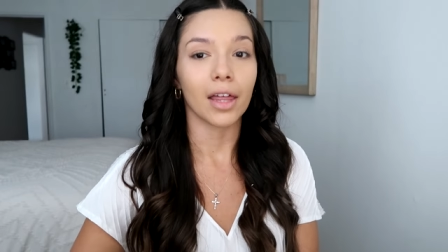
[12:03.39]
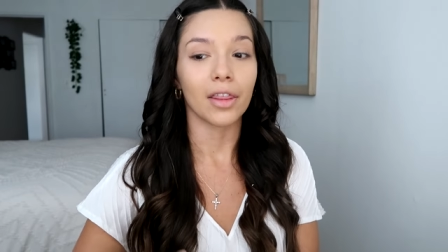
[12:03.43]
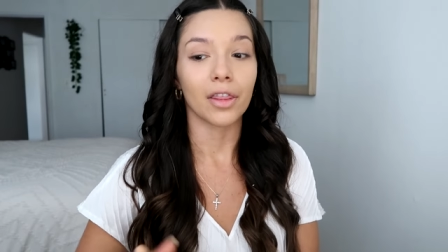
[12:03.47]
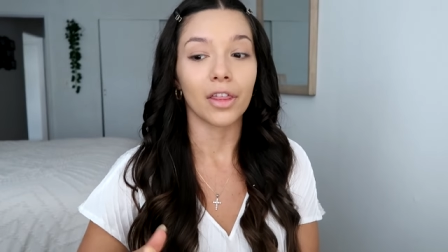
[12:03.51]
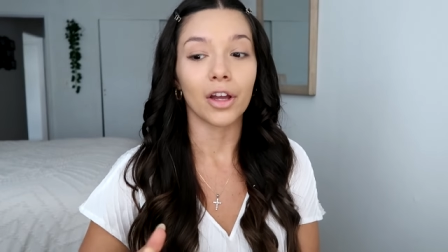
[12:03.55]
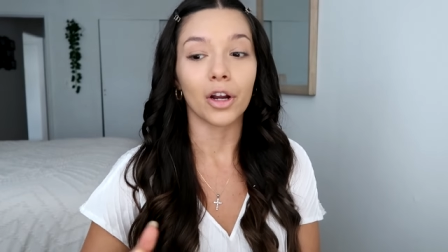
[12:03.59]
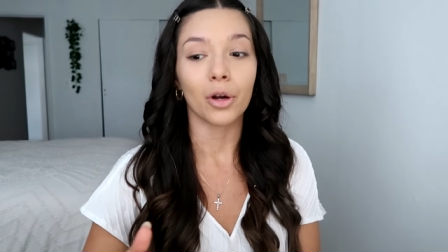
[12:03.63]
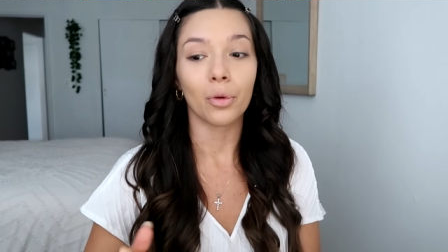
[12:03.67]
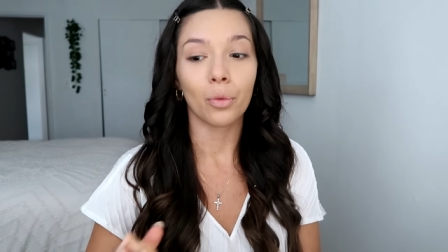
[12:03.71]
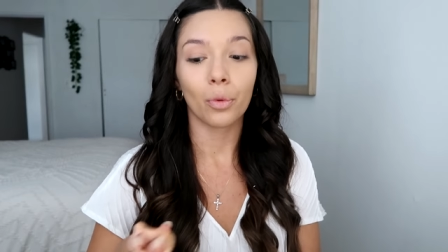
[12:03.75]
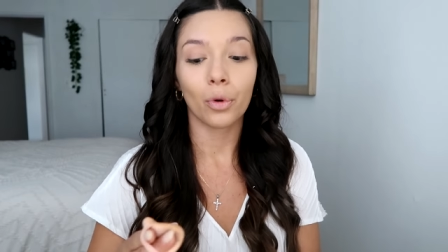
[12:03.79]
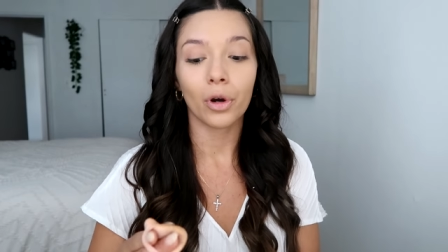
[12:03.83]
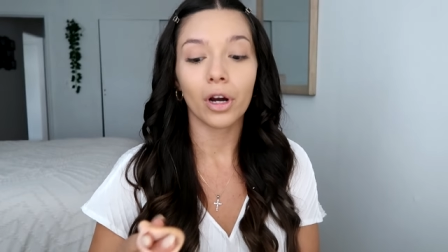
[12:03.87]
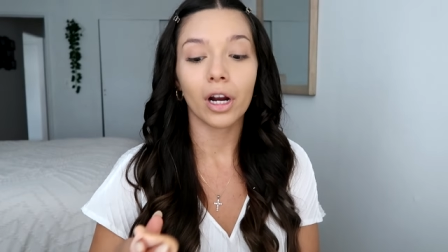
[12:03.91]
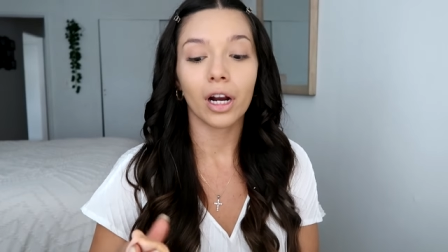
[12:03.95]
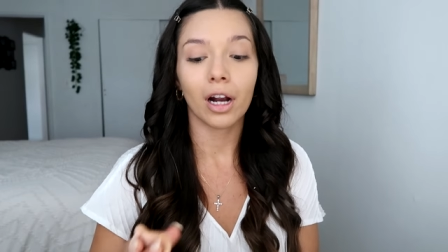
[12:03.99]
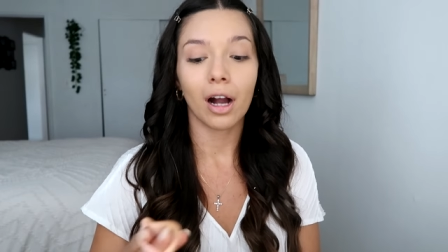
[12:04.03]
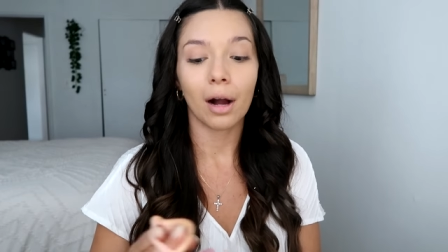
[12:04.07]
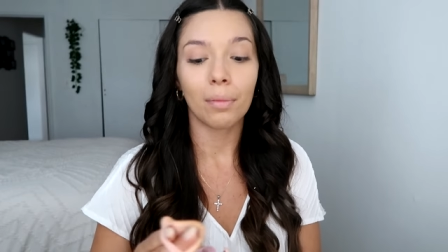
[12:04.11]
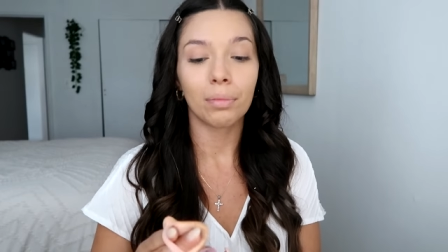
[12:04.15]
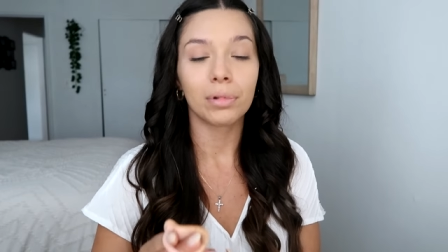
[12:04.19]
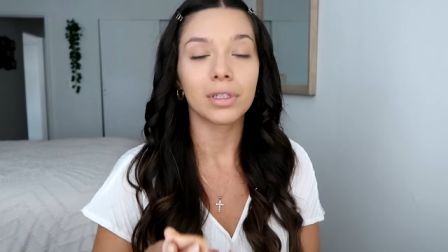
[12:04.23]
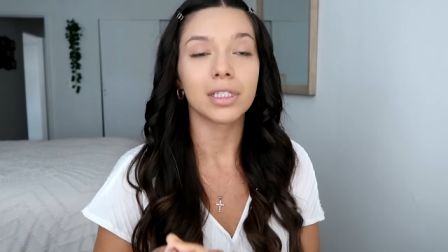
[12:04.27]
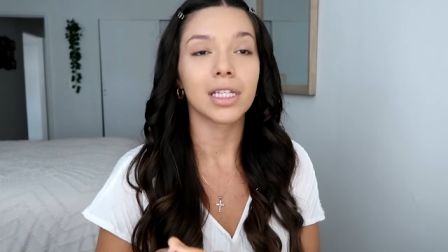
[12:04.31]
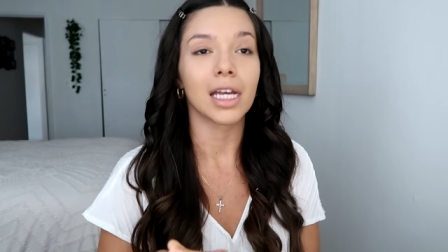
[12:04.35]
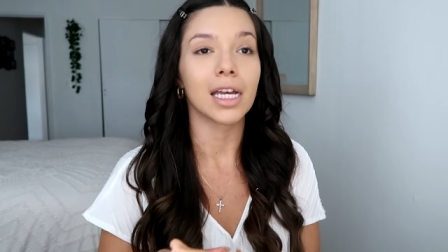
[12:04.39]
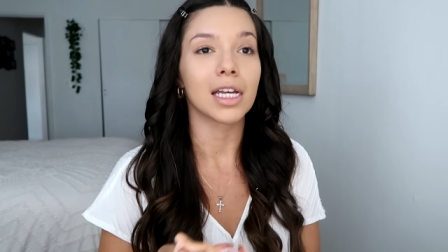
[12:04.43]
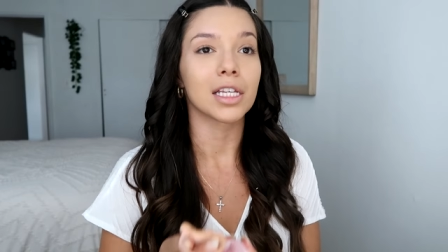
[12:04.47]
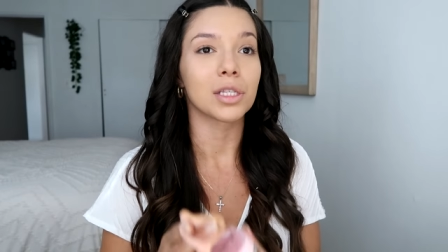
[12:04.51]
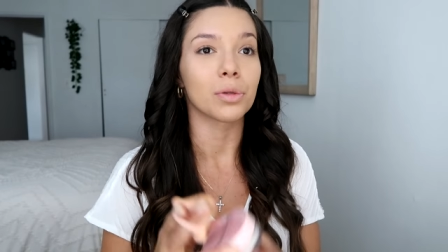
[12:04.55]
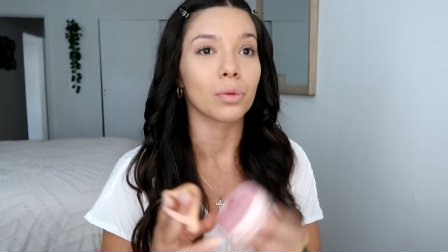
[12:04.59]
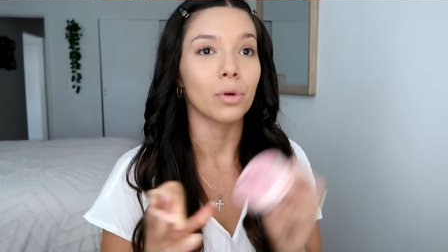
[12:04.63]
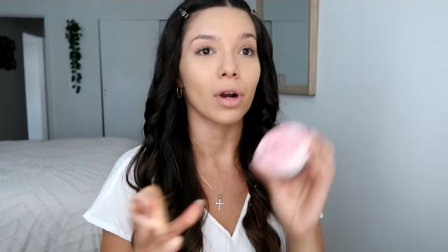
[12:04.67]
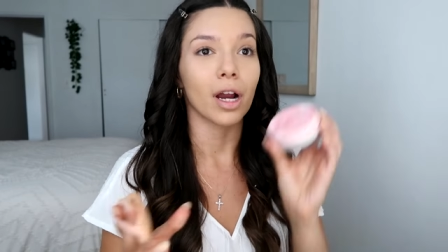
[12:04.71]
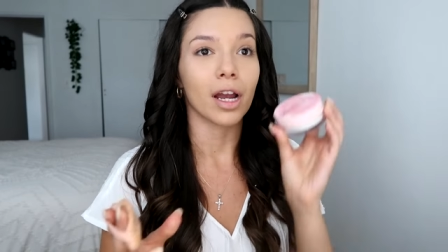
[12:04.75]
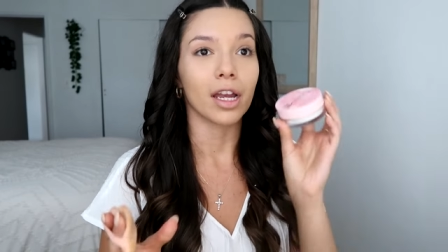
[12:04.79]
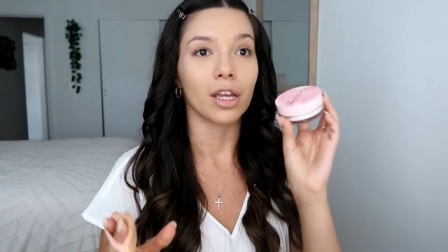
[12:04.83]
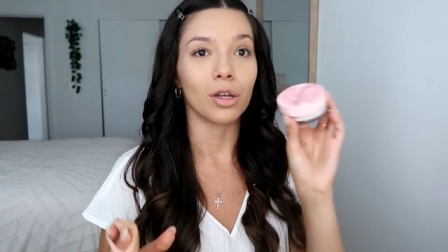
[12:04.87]
There were a couple days
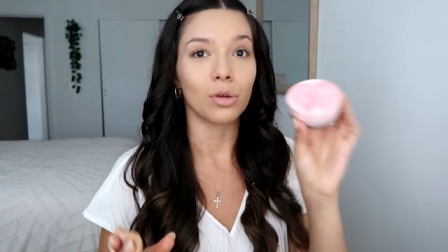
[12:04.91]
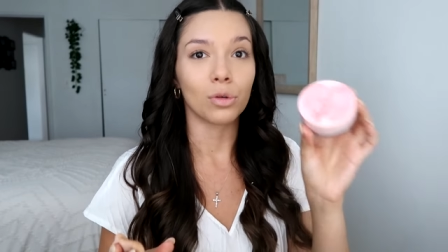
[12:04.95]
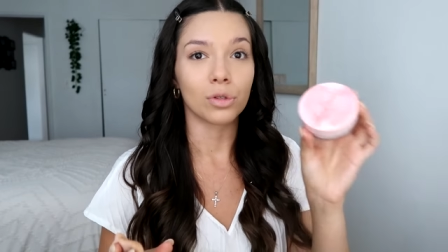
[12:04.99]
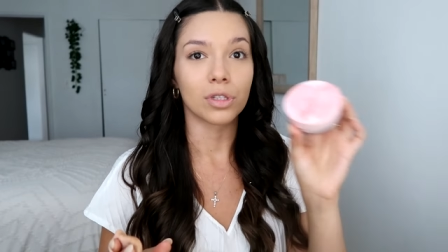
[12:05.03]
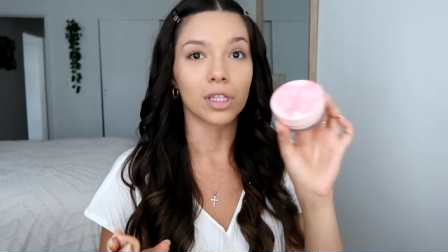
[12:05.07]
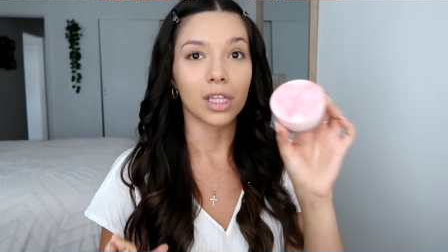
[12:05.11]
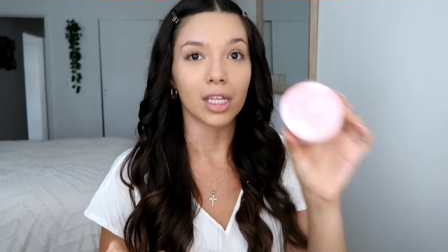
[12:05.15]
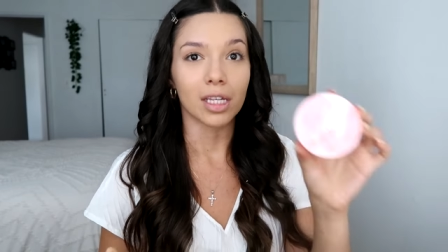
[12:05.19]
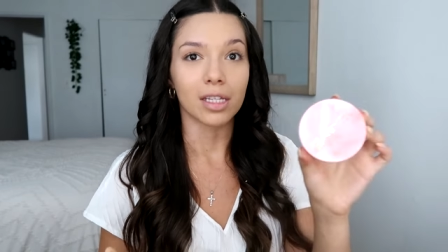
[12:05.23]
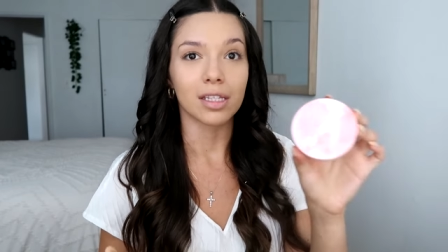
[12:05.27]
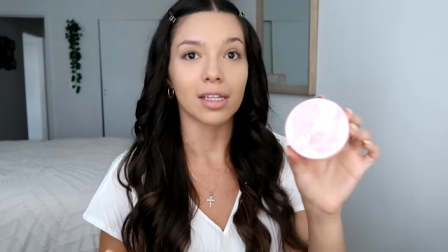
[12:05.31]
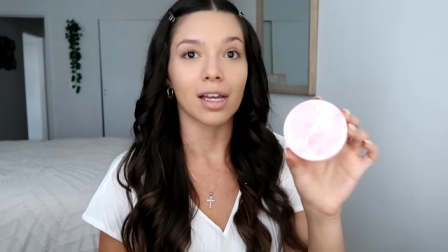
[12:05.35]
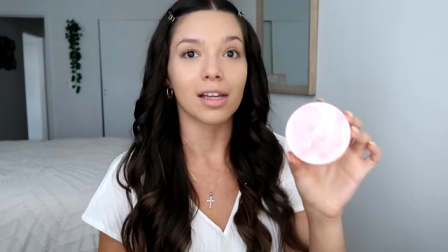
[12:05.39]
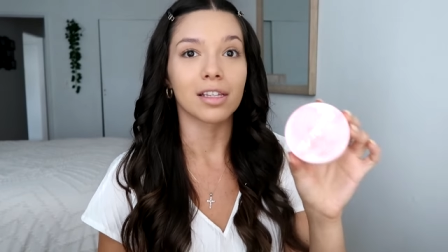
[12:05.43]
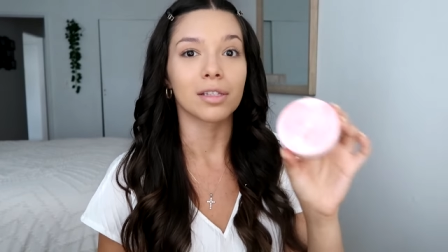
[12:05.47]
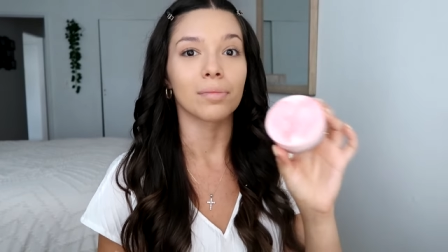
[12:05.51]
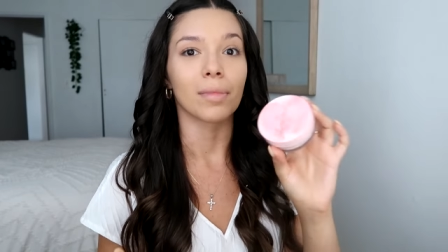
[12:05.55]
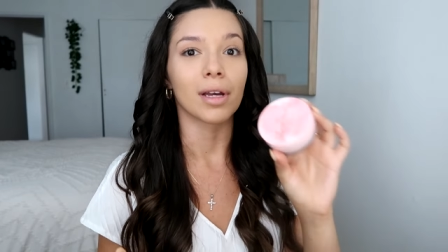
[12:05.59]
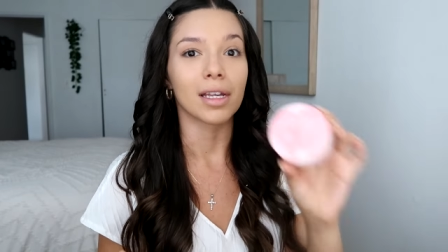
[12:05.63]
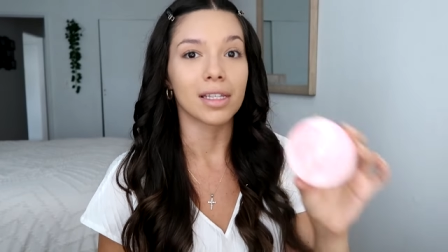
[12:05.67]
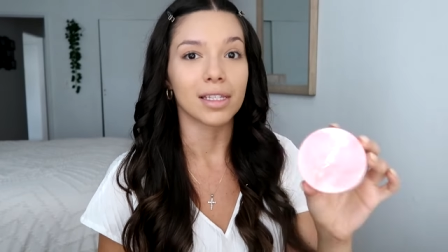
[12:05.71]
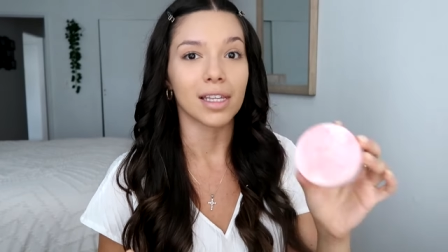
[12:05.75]
where I used this as my